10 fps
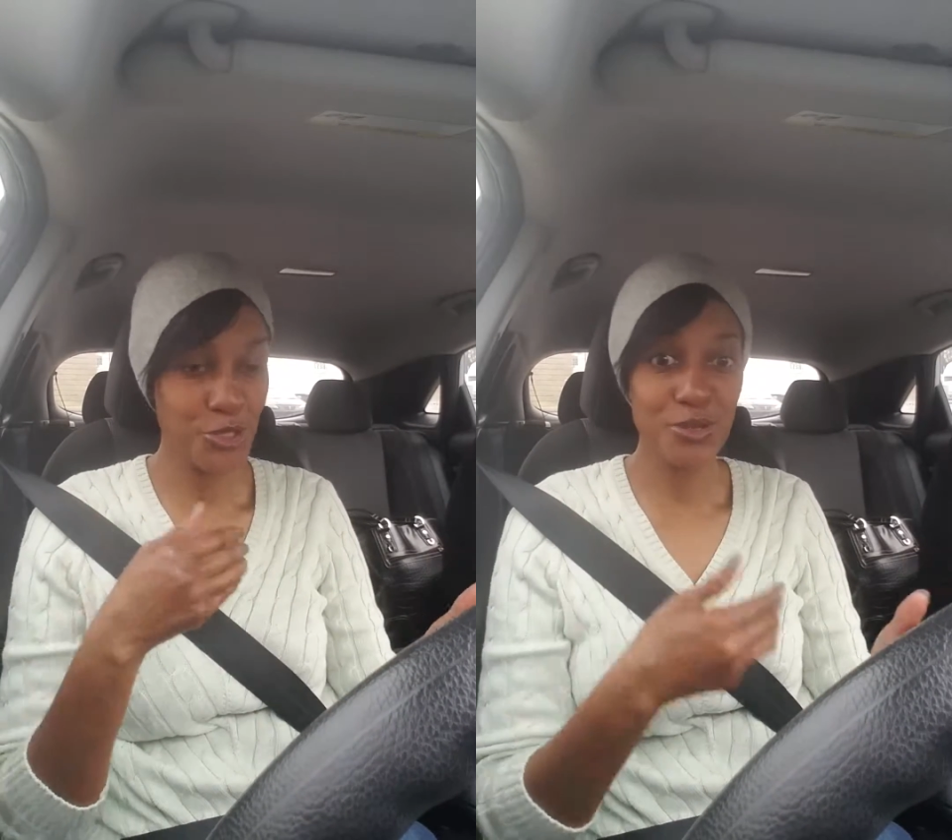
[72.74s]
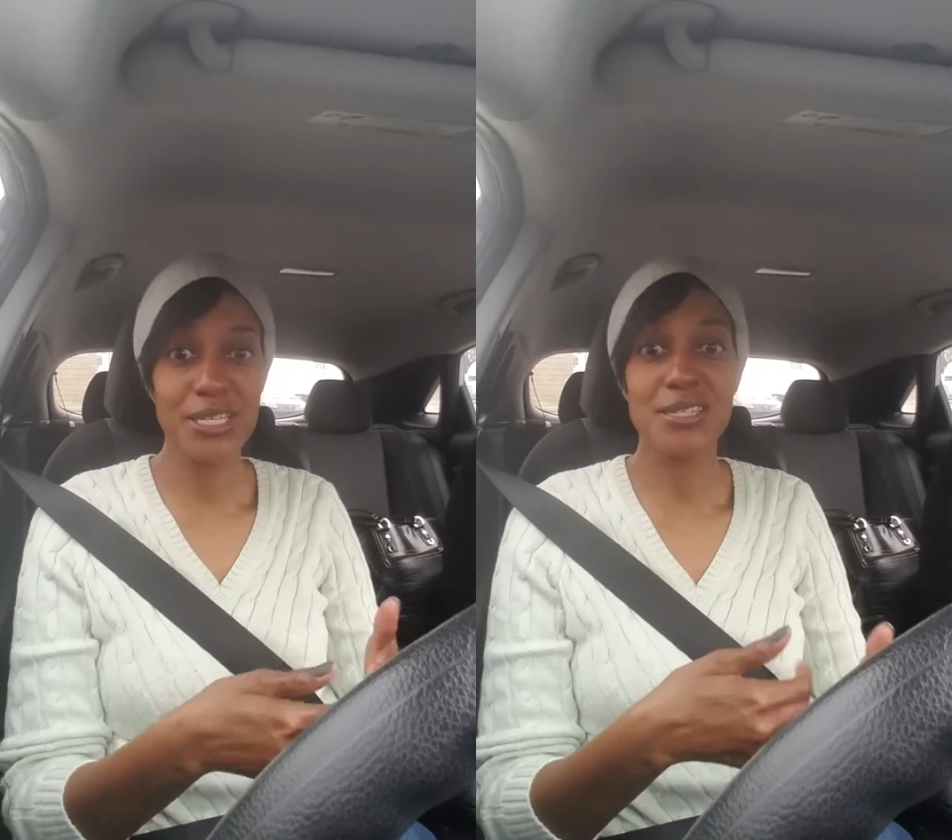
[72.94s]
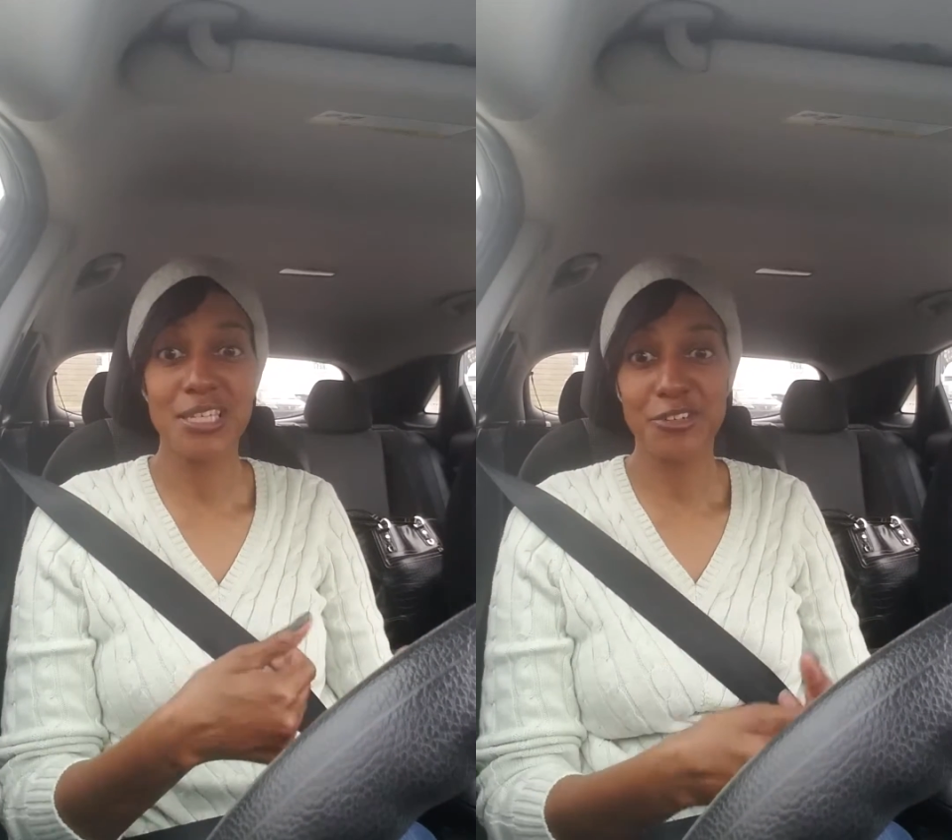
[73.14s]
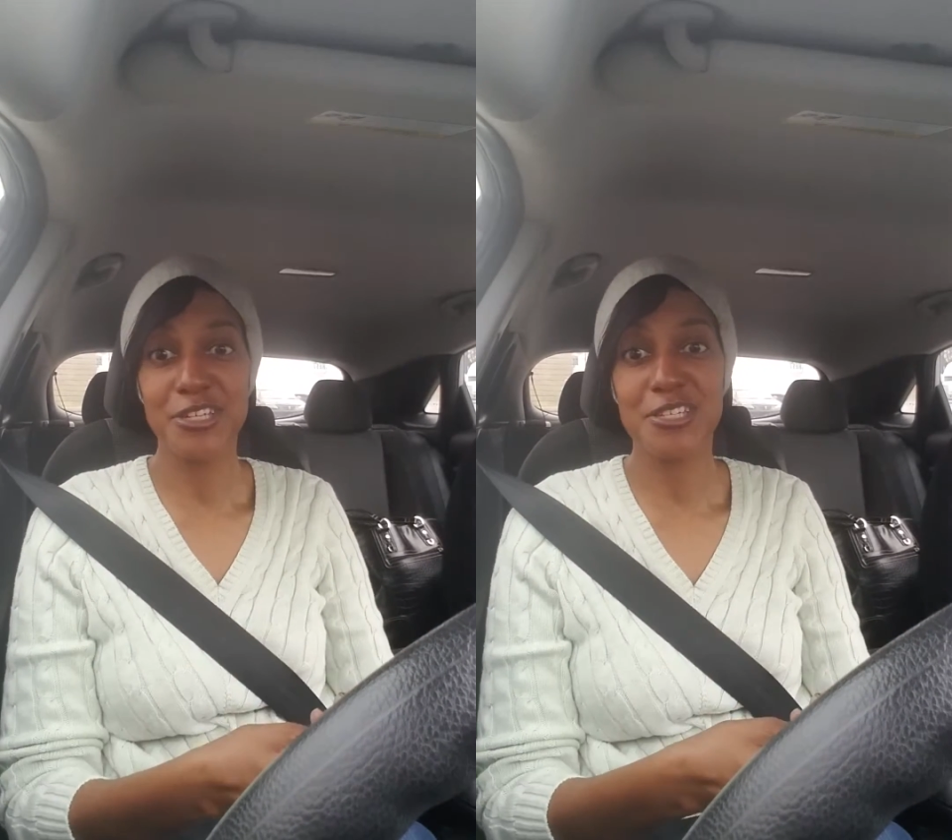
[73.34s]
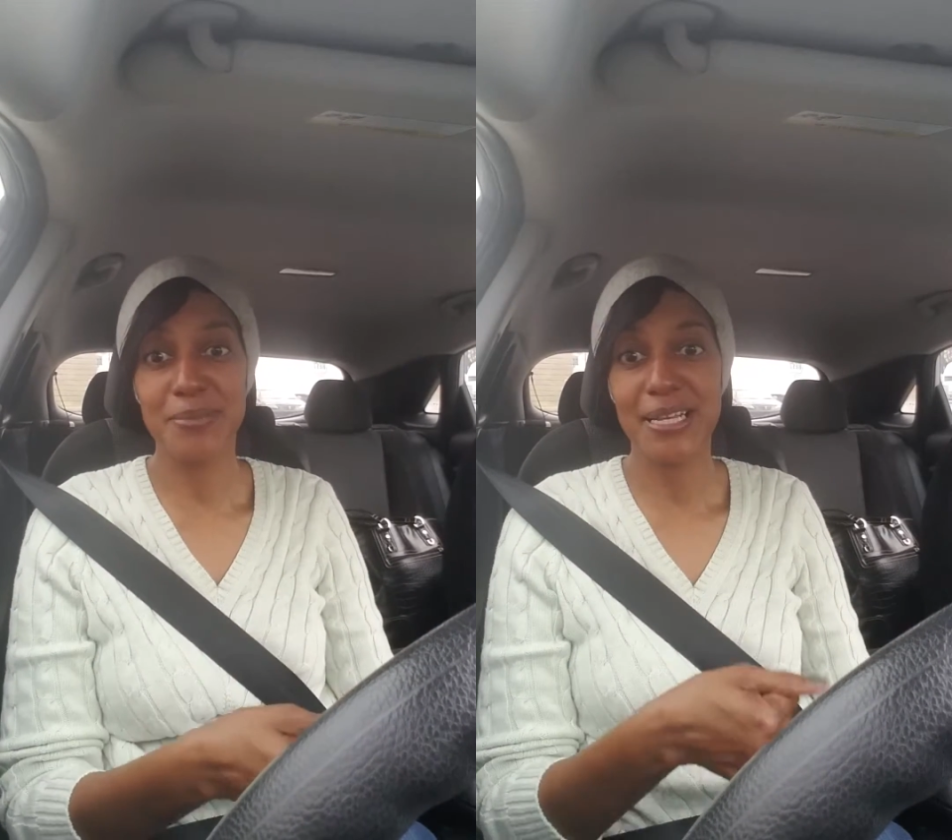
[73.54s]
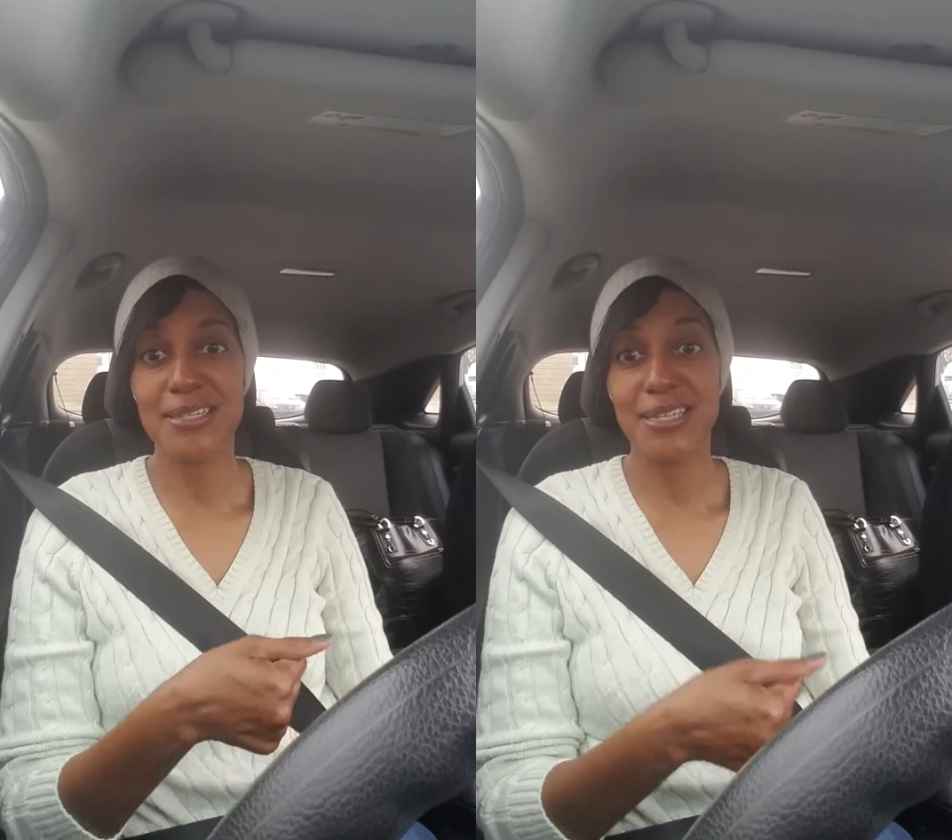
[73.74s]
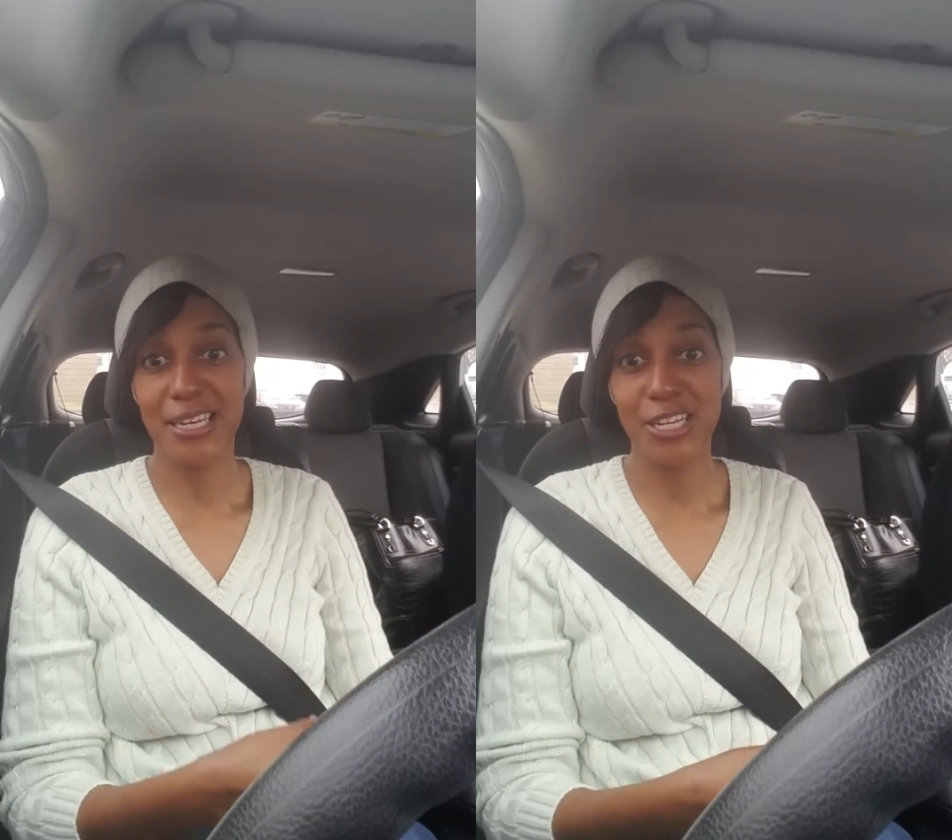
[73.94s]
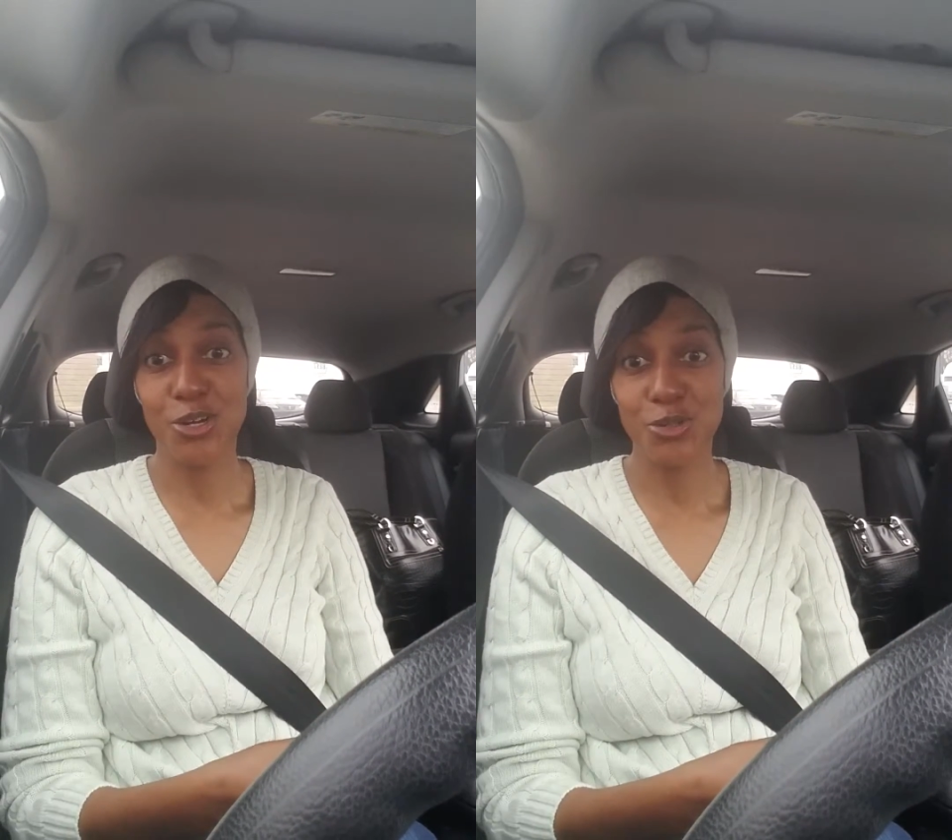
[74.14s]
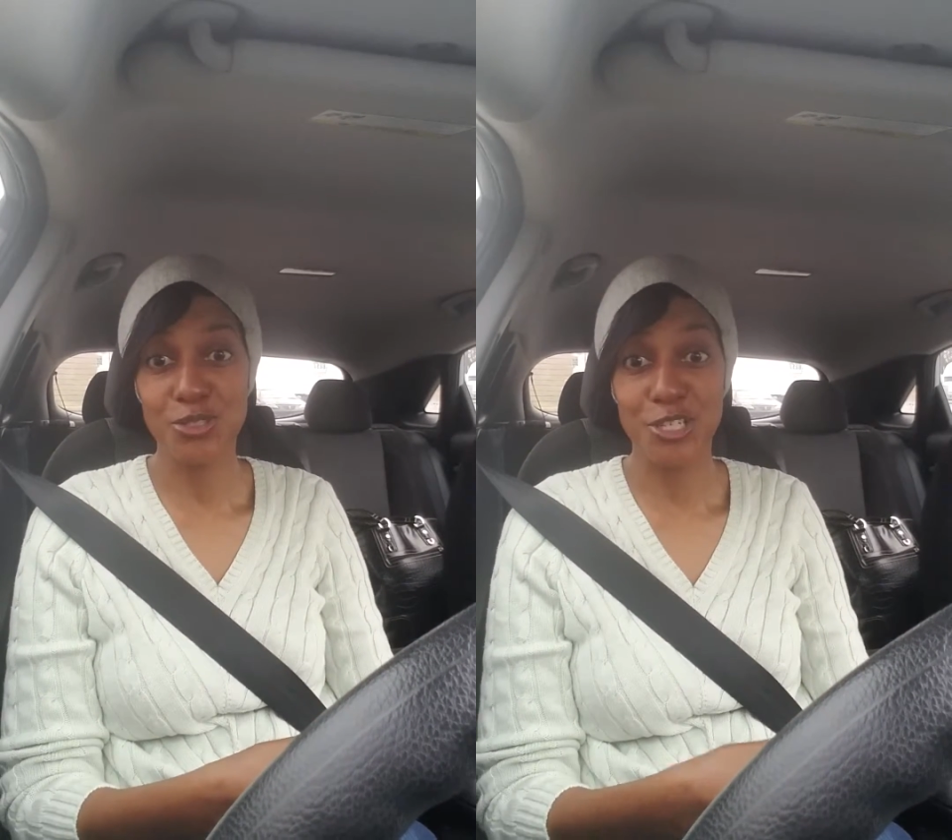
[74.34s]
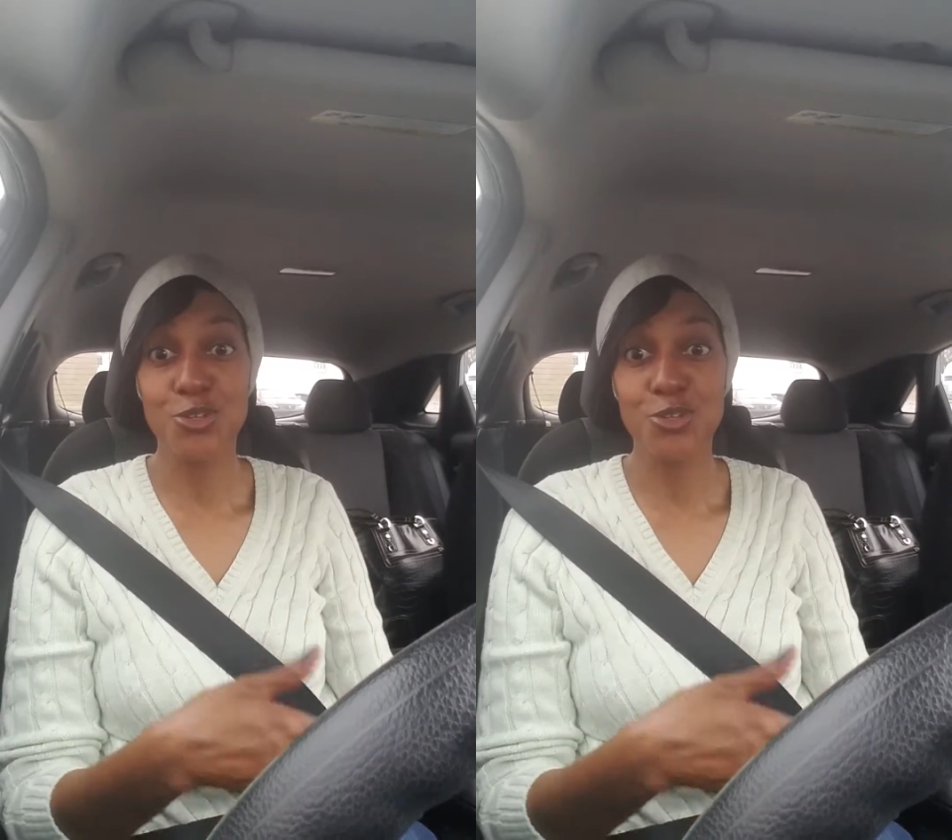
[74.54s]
get serious about setting goals and